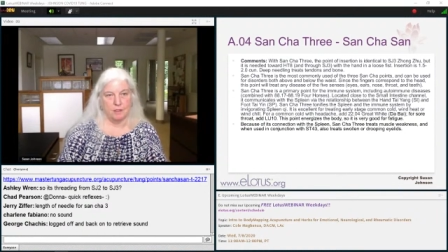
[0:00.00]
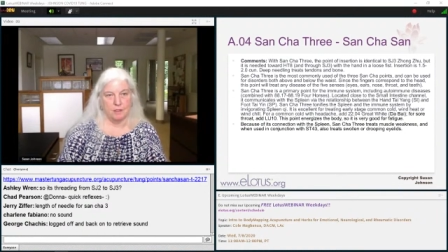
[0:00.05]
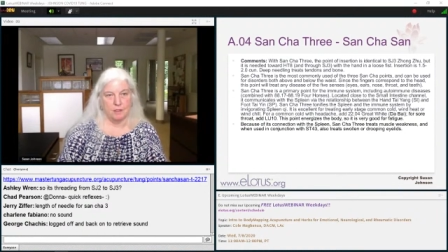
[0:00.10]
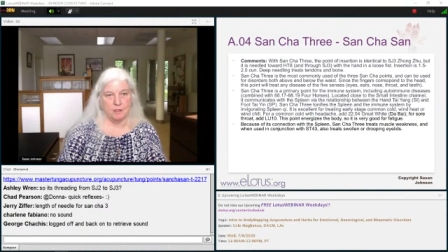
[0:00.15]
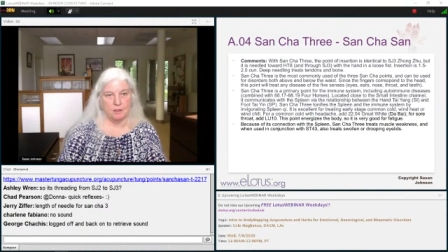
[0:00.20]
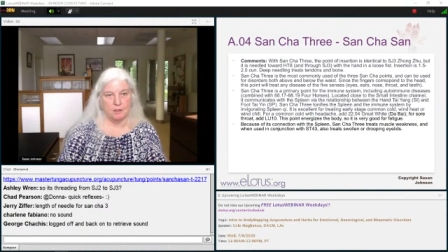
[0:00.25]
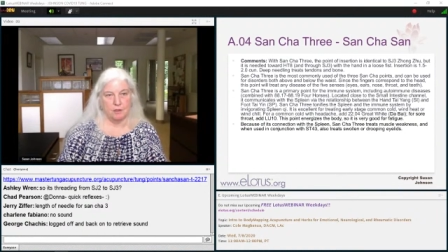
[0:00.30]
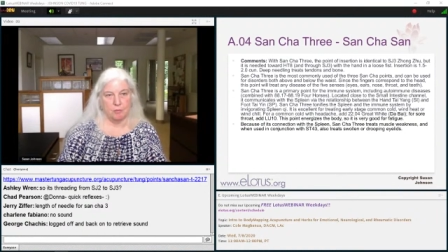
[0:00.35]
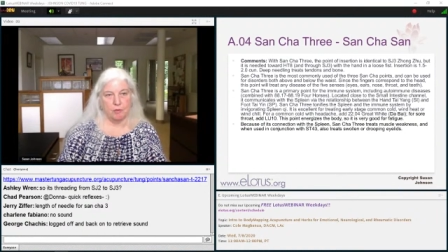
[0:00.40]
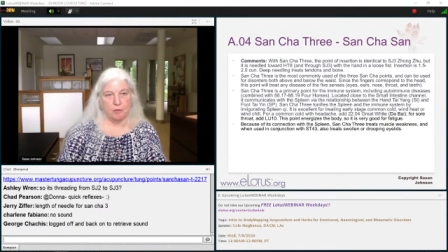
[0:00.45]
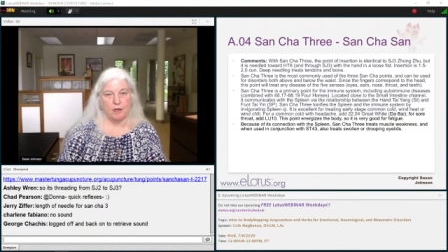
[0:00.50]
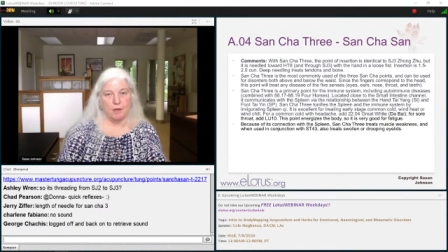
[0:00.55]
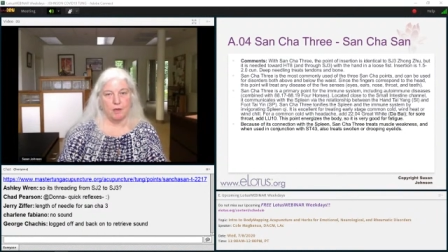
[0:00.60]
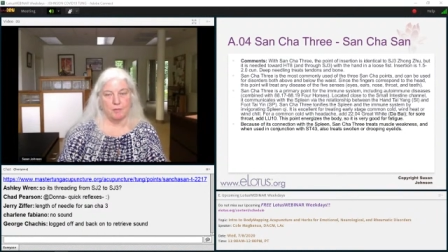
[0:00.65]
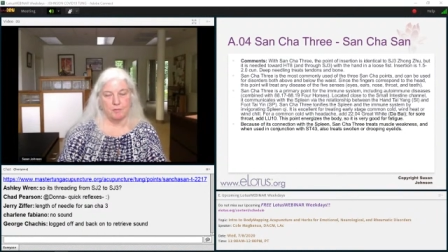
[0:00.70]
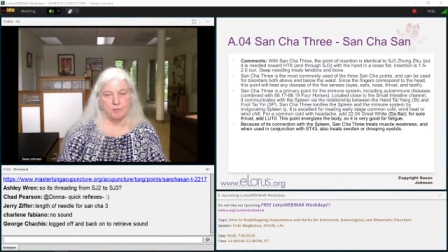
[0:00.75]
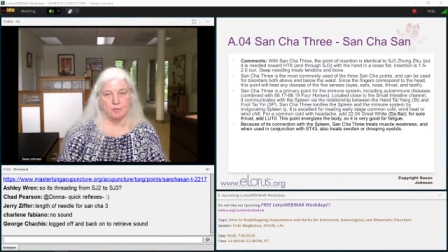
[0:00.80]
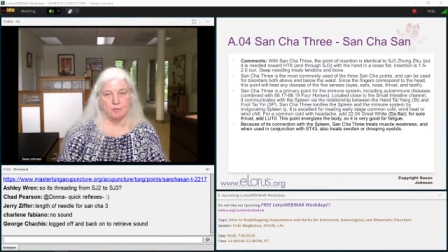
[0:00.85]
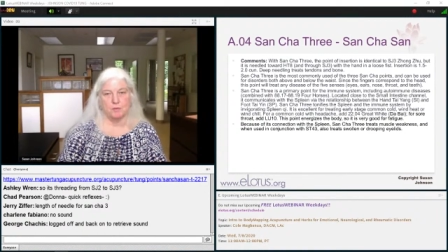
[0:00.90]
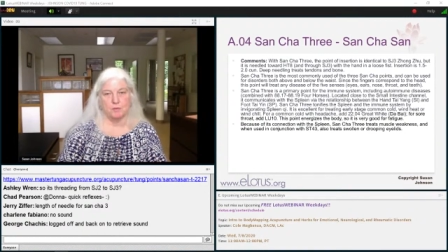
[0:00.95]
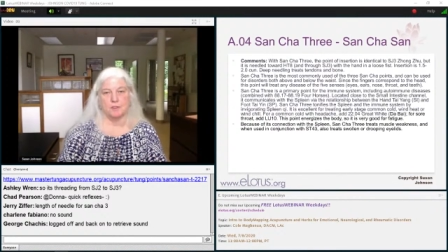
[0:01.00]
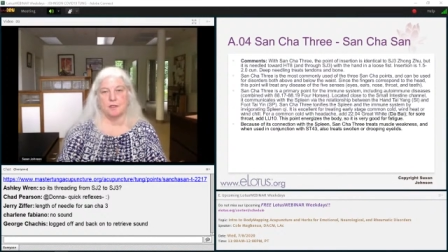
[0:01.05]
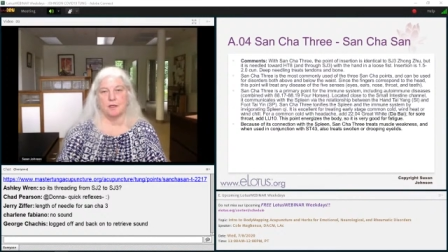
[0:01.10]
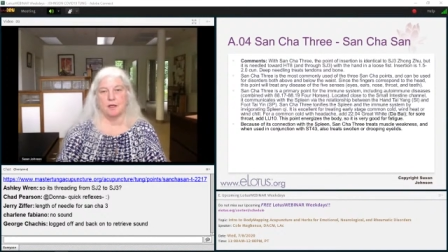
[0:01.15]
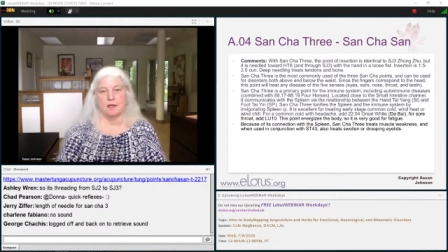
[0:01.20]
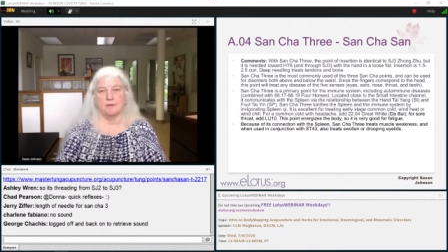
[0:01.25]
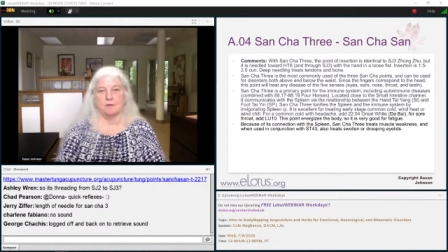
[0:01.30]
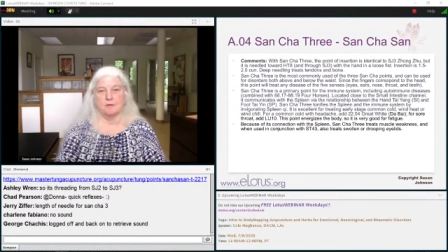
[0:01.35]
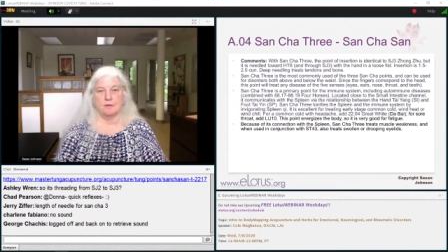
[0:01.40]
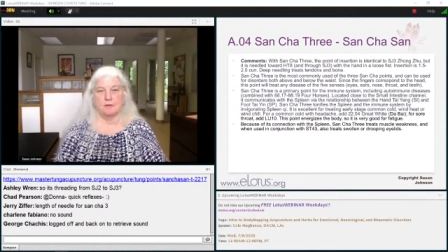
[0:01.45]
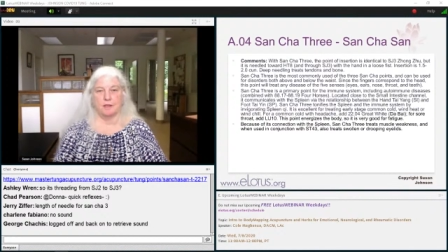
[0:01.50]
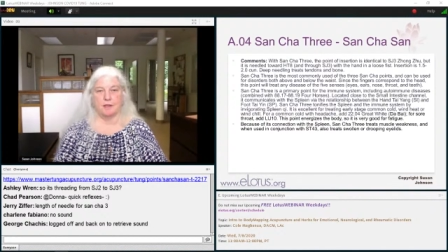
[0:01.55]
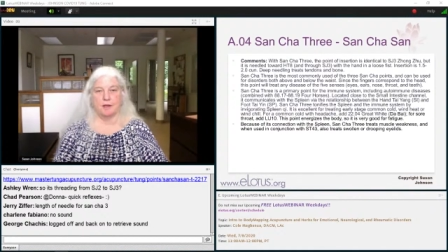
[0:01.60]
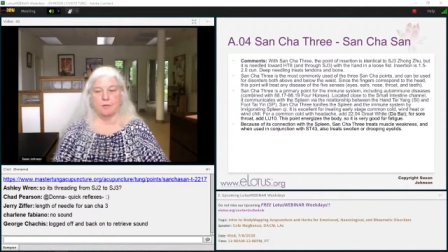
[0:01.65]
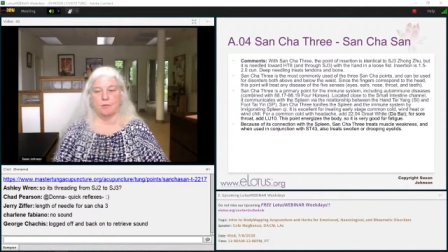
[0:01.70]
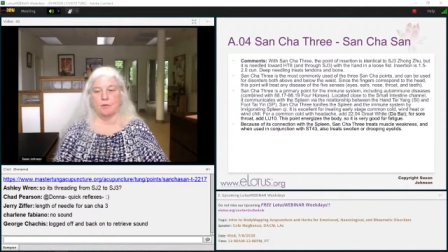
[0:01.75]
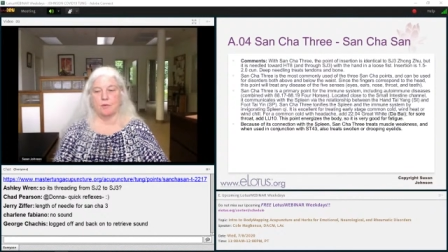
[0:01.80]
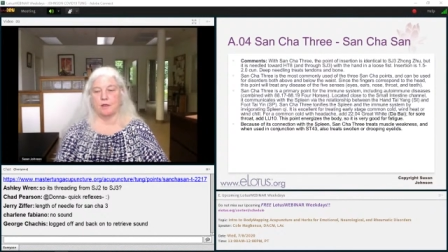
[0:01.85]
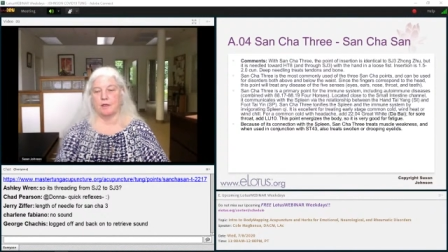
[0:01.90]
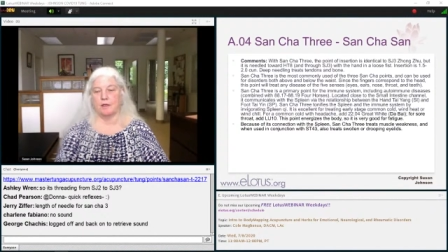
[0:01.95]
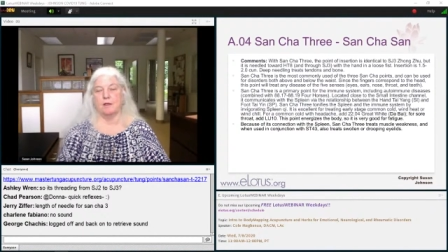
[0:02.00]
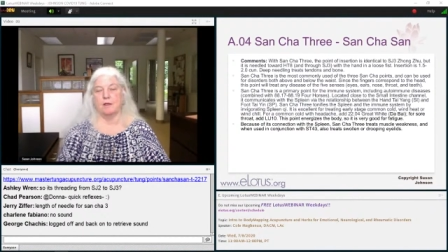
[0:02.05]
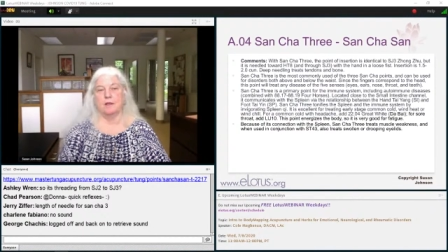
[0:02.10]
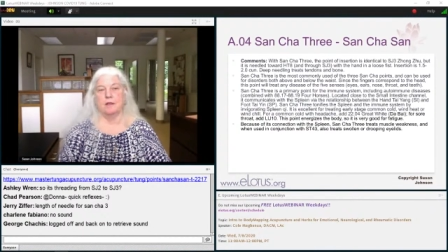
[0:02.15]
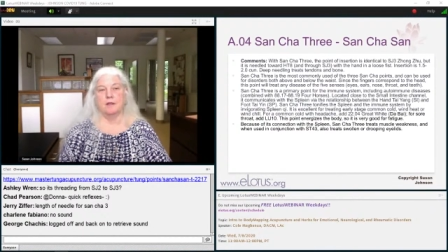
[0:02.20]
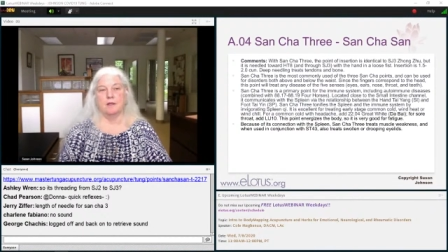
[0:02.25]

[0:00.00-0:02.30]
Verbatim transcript: you know, problems with the eyes in that way.